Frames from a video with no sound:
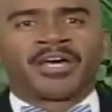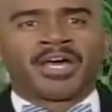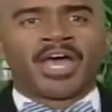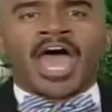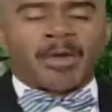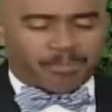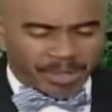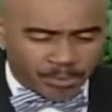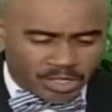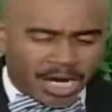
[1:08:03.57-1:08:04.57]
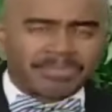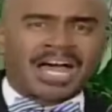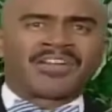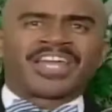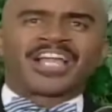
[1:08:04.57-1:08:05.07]
That's right. And people come
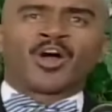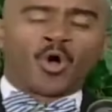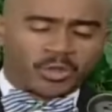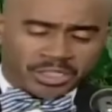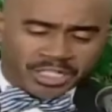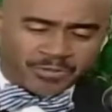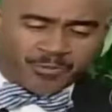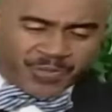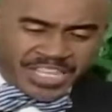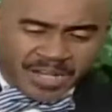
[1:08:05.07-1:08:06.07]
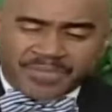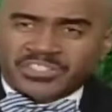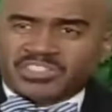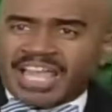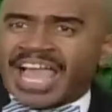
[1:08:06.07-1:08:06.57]
down there holding the feet of
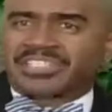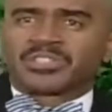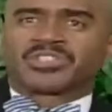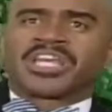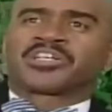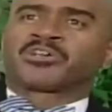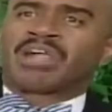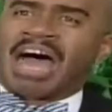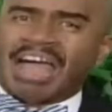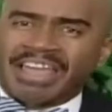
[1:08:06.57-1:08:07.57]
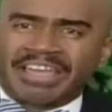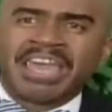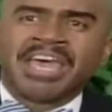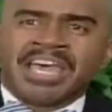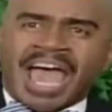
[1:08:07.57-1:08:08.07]
the statues and crying,
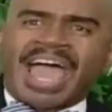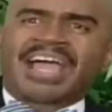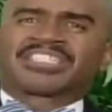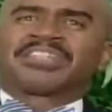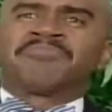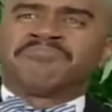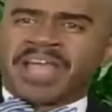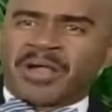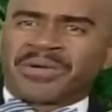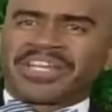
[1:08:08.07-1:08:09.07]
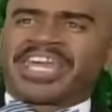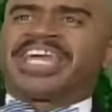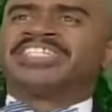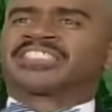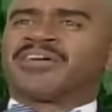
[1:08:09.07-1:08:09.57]
asking Mary
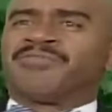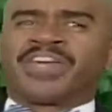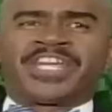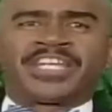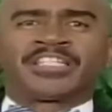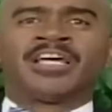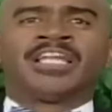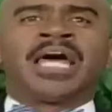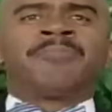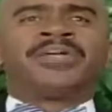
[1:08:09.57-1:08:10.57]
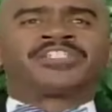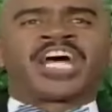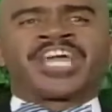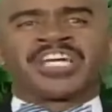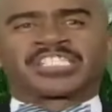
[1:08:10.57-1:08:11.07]
to intervene. Let me
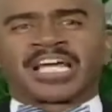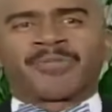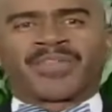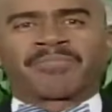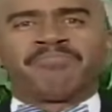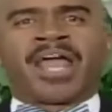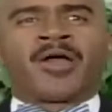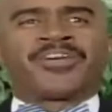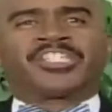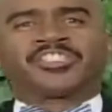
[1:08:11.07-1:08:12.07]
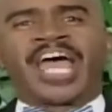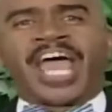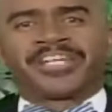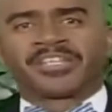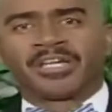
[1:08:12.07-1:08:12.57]
tell you something. Mary is
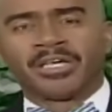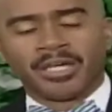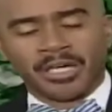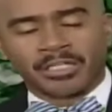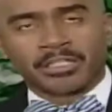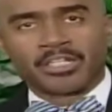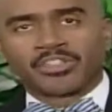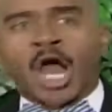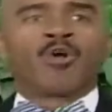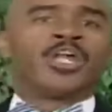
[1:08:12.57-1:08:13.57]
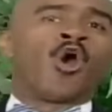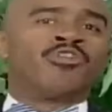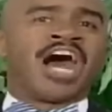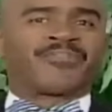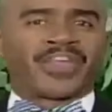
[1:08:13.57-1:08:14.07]
dead. Mary's dead. Don't
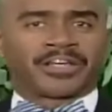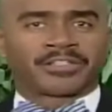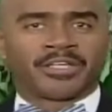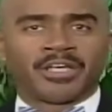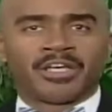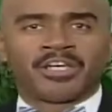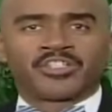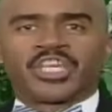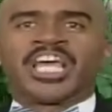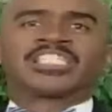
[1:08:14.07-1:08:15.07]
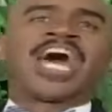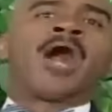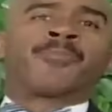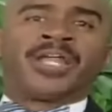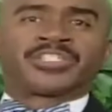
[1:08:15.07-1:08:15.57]
know nothing. That's right. She is
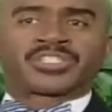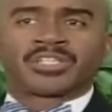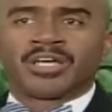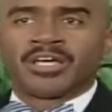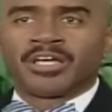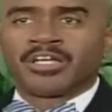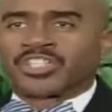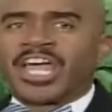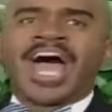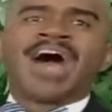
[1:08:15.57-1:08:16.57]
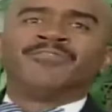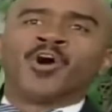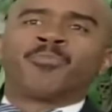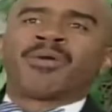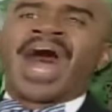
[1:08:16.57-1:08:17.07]
helpless. That's right. She have
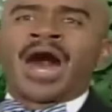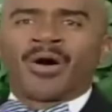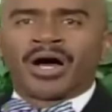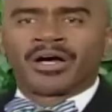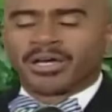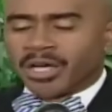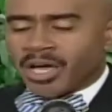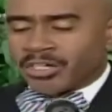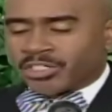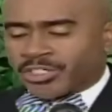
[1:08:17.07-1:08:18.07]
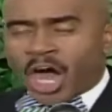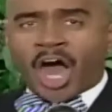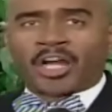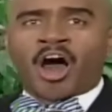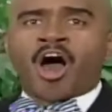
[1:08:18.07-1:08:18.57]
no power. Mm -hmm.
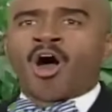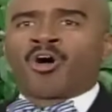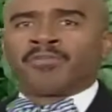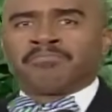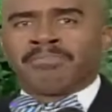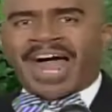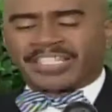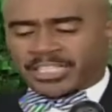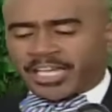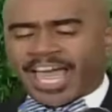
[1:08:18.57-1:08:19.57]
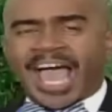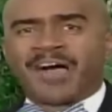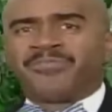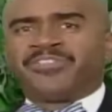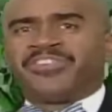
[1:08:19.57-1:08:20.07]
God Almighty
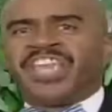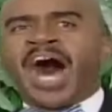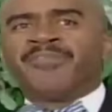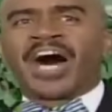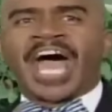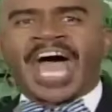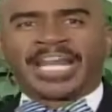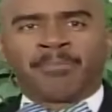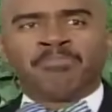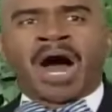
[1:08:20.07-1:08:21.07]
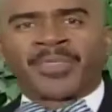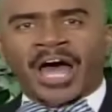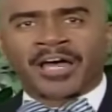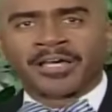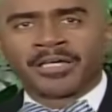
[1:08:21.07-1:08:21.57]
have never had a
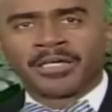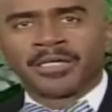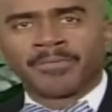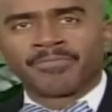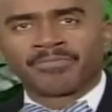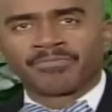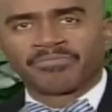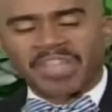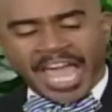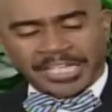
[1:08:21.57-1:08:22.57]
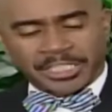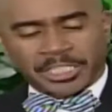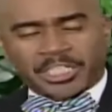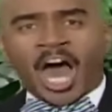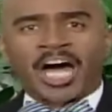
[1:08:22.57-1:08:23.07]
mother. No, never. And
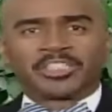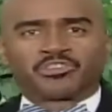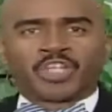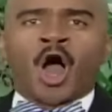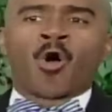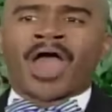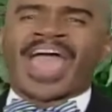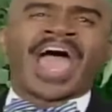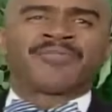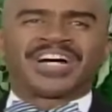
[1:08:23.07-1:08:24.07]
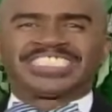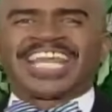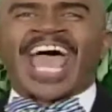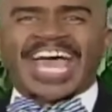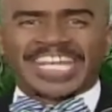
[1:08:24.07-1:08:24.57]
God don't have have a
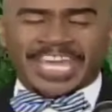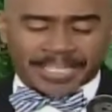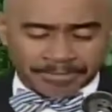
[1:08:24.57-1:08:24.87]
daddy.